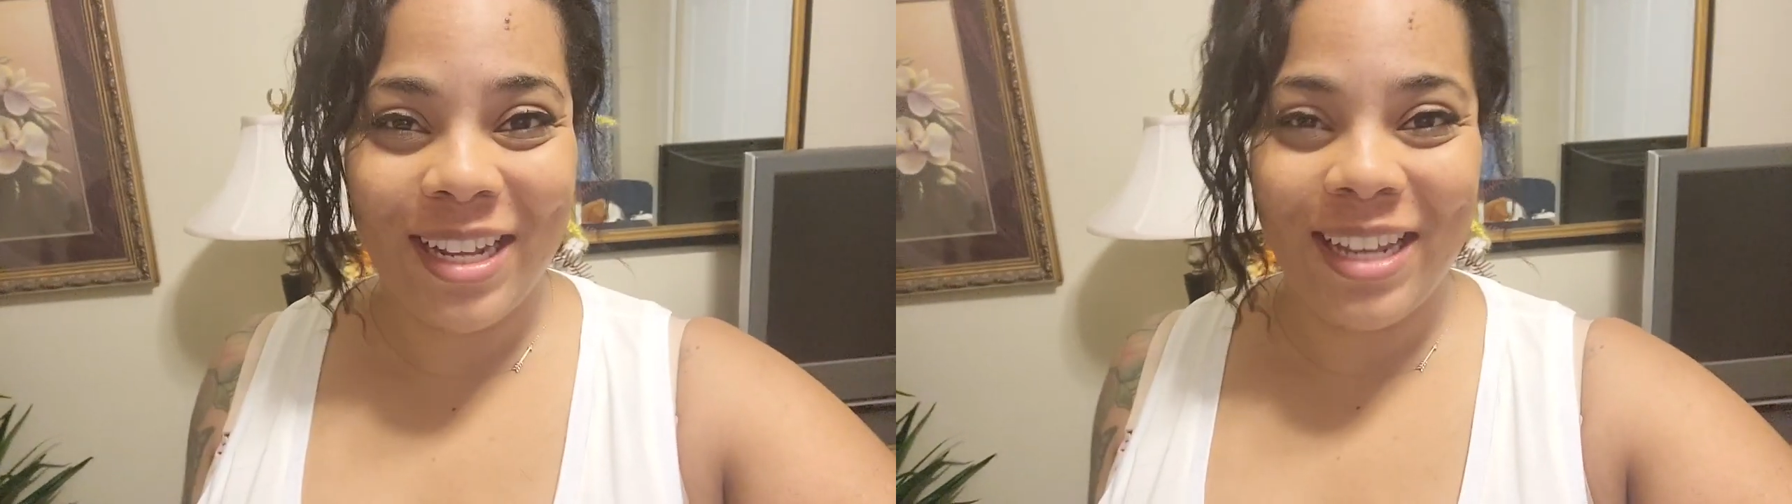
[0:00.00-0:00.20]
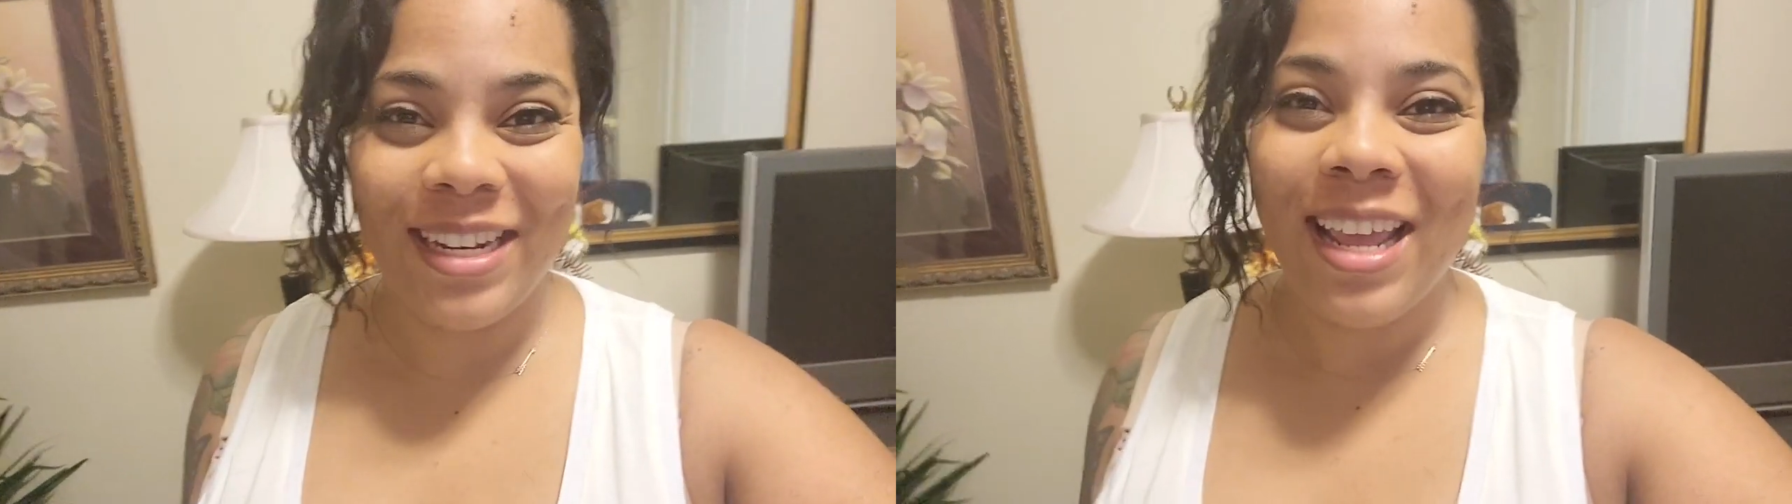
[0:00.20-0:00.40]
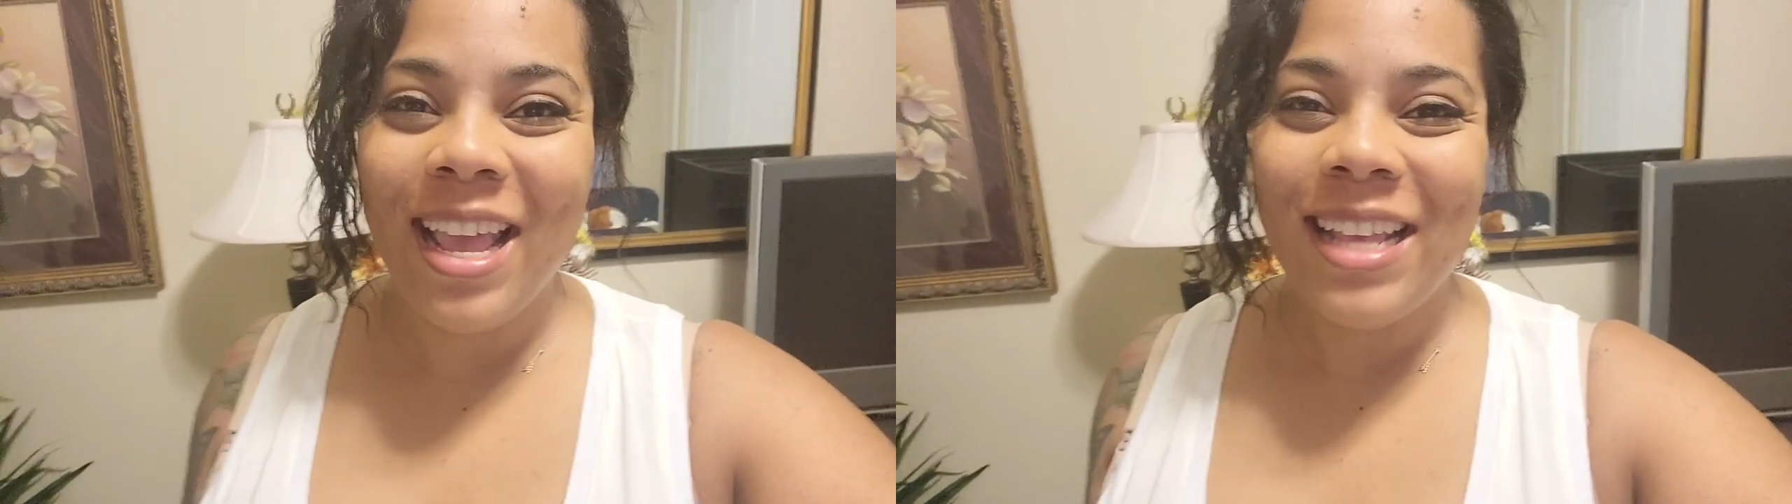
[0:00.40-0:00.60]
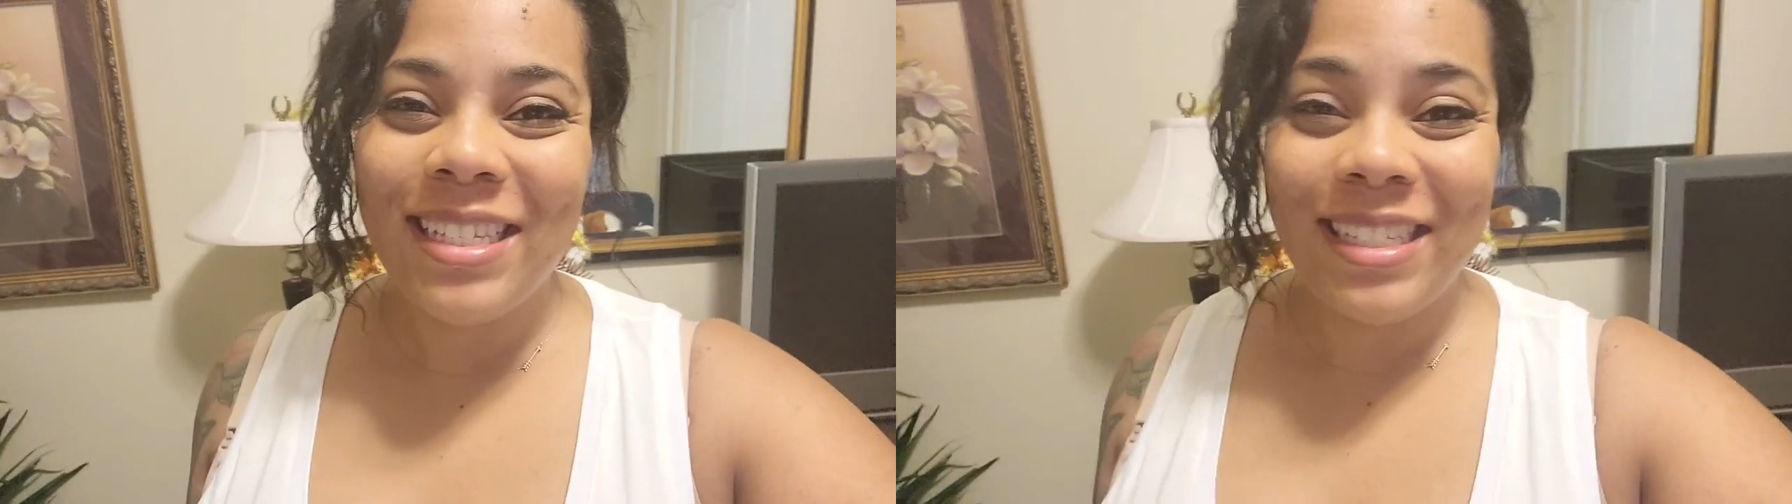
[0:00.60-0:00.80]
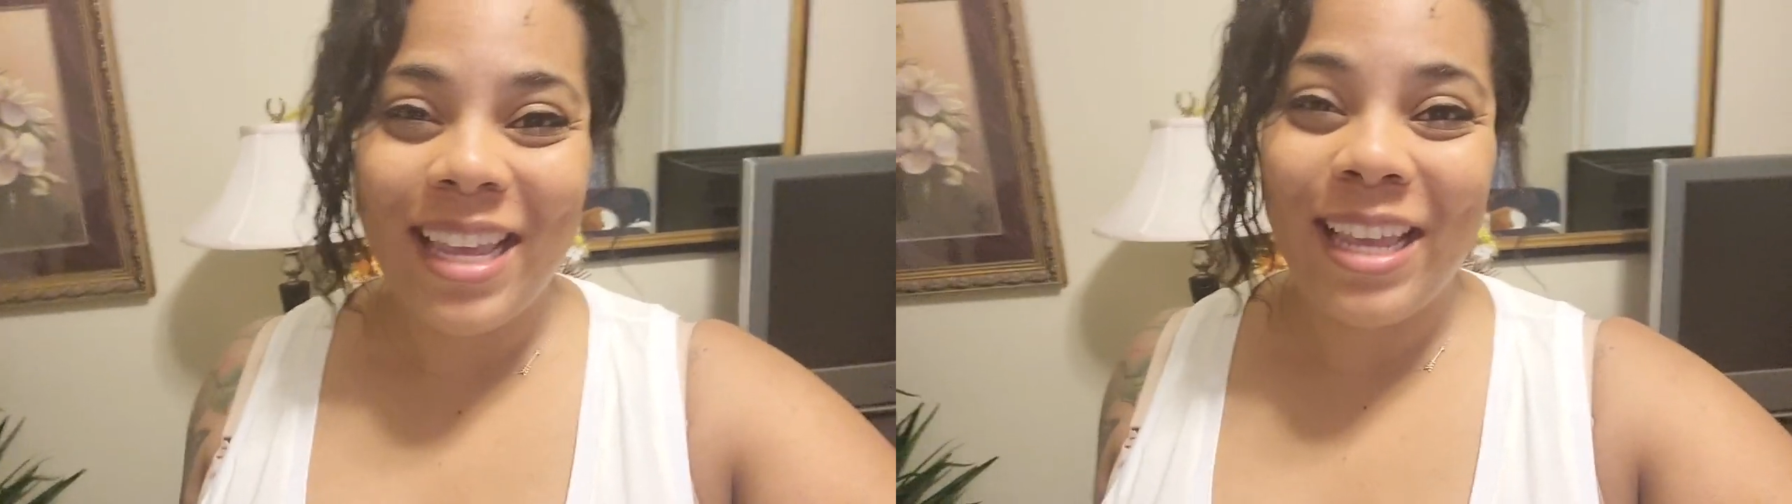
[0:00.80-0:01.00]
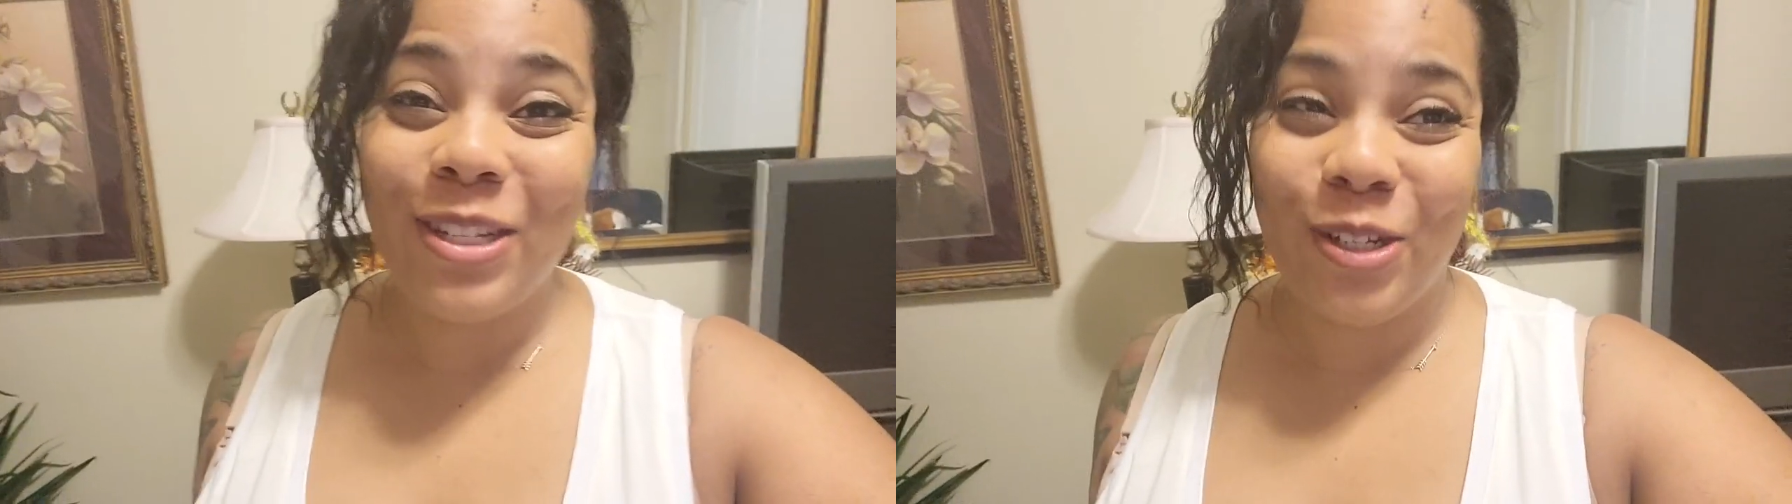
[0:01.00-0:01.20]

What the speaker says: in, stay